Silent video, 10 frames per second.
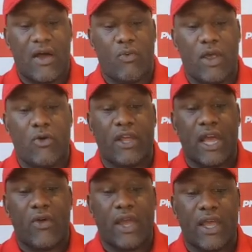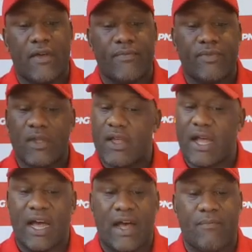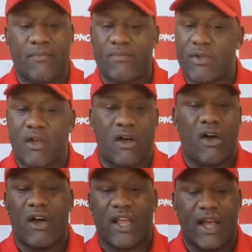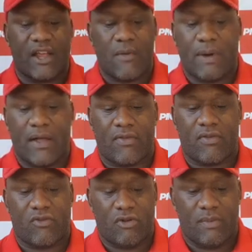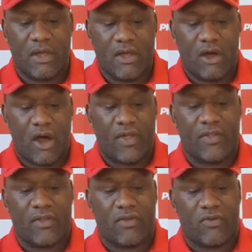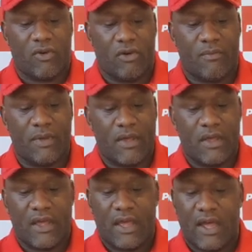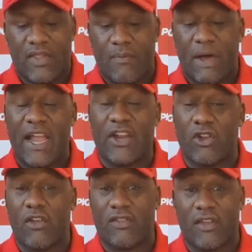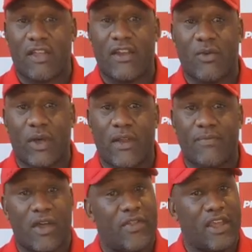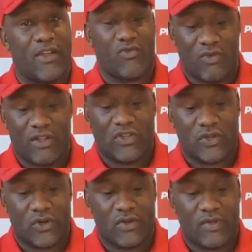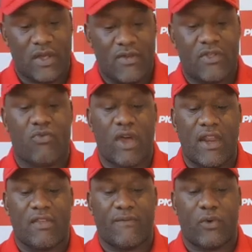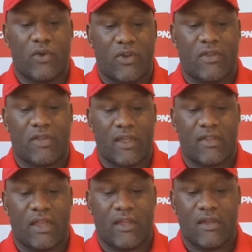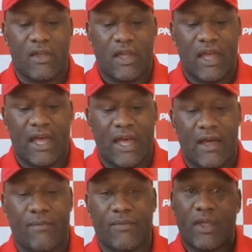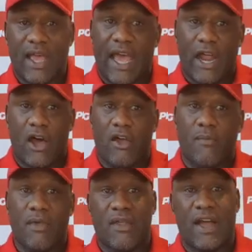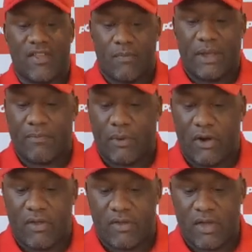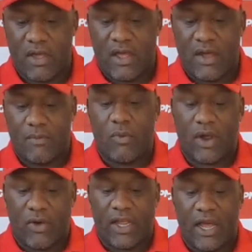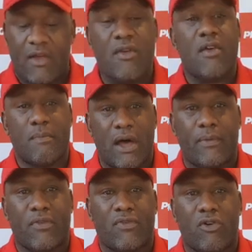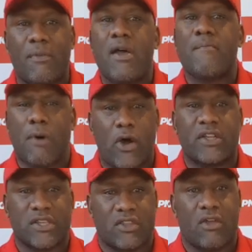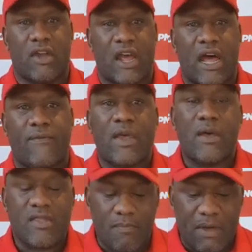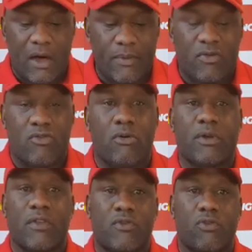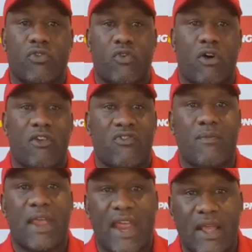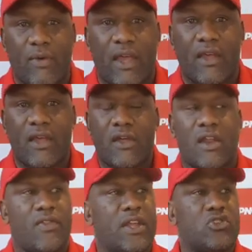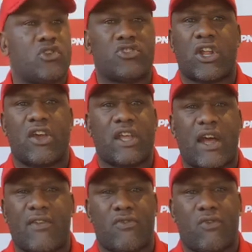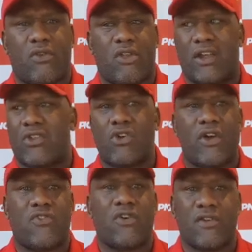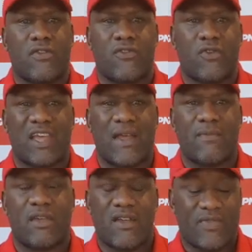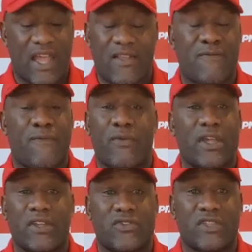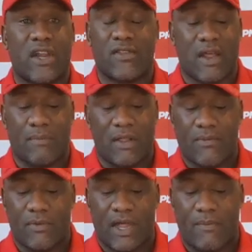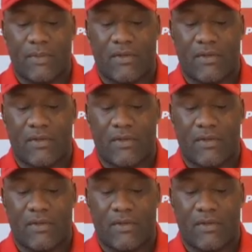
Where do I go here? I can't go past the Storm. I think the Storm, they're paying $1.16 to win. I think it's really short. The Raiders are $4.60 at home. That's a big price. But where do I go? Melbourne Storm minus a 13.5. The Melbourne Storm can score tries from anywhere. And I think Josh Adokar scored like 9 tries in 2 games. That is freakish. That is unbelievable numbers.